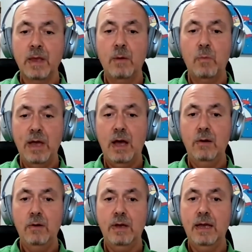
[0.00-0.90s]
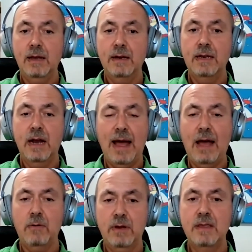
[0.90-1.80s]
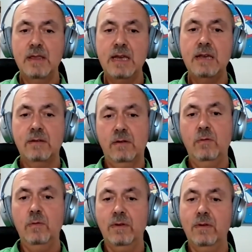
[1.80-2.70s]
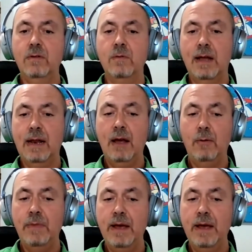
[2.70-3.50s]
and we are looking at, how can these tools as well help